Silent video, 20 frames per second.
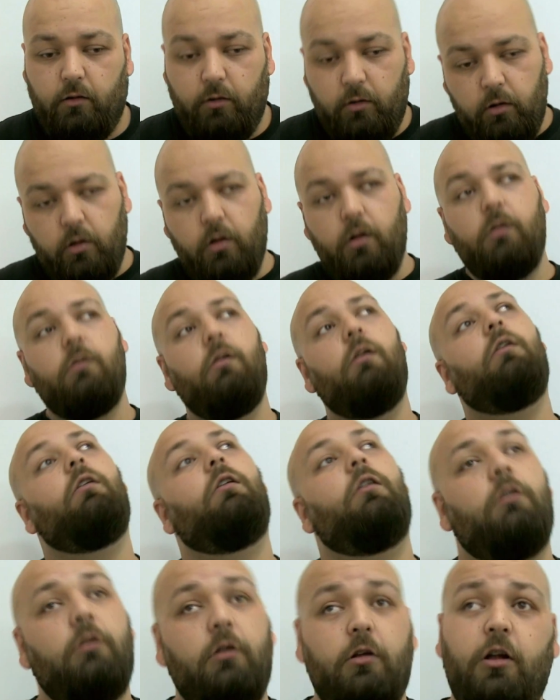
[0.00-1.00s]
Uh,
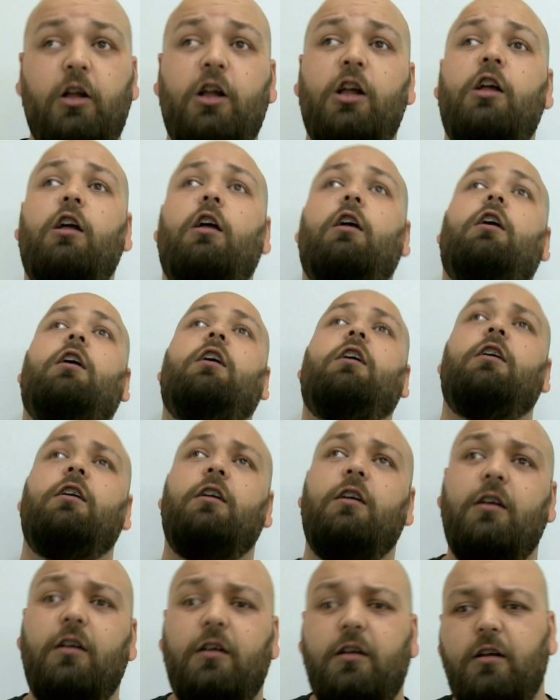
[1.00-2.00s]

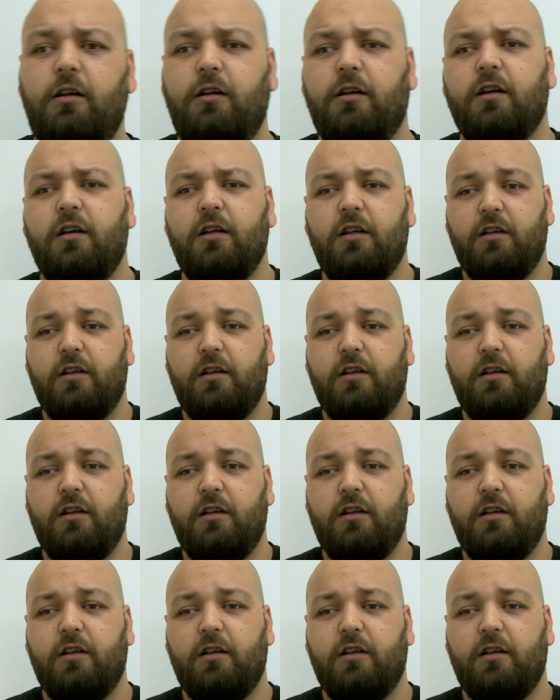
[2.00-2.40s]
uh,